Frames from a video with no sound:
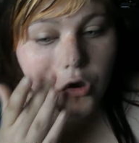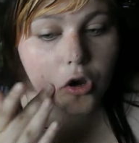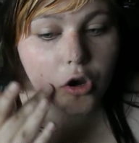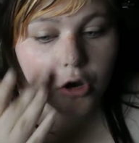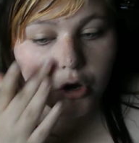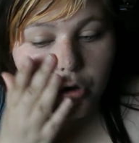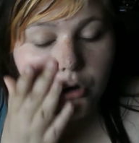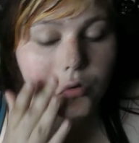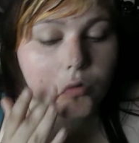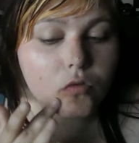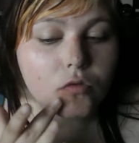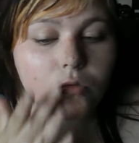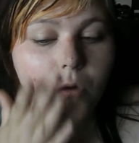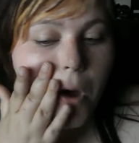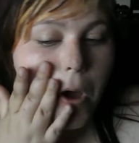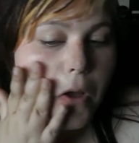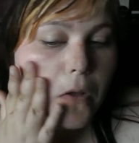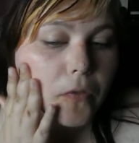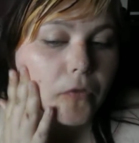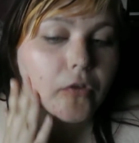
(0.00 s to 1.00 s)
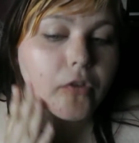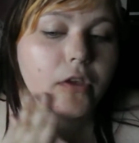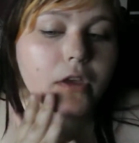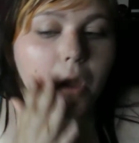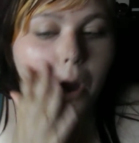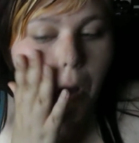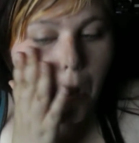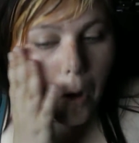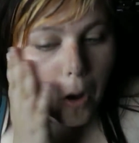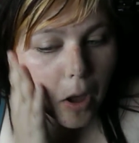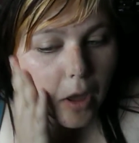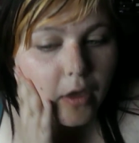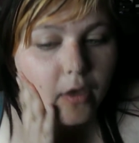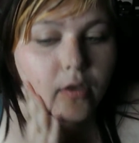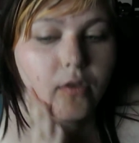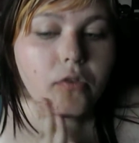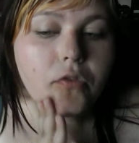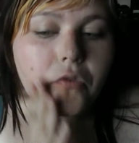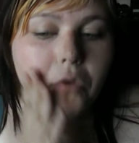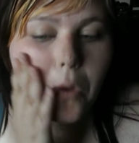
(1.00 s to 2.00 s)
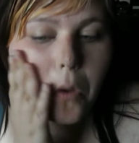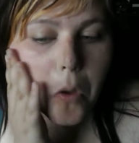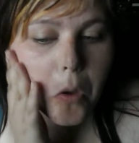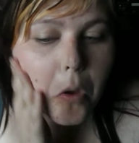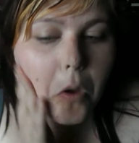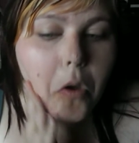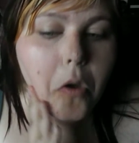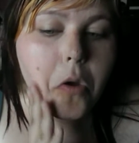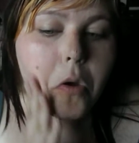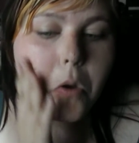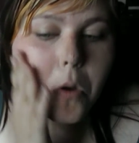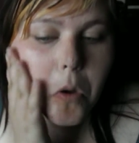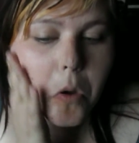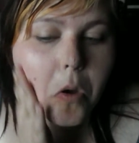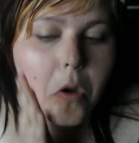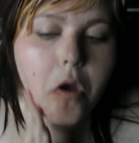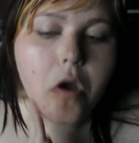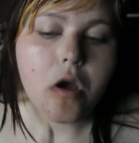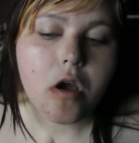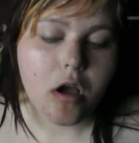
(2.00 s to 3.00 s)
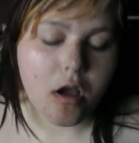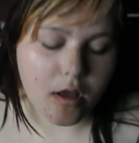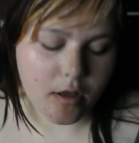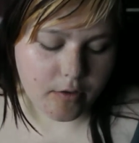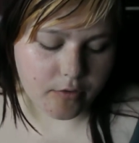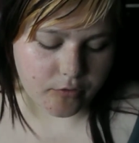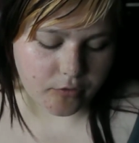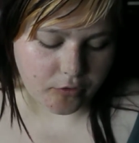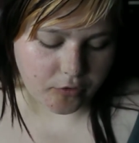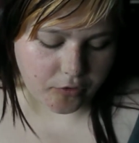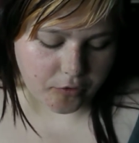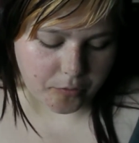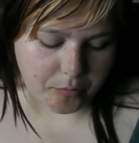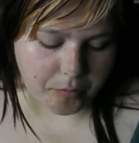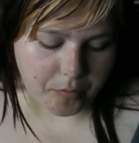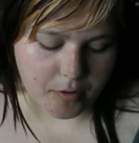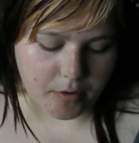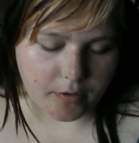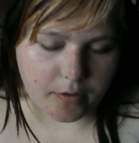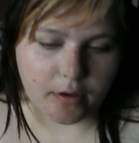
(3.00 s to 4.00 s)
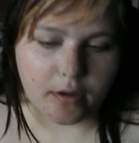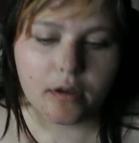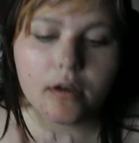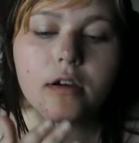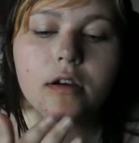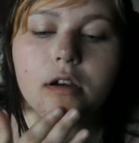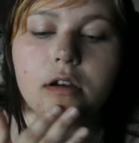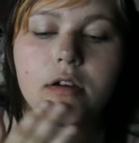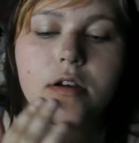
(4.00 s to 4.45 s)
go right under the eyes and just spread it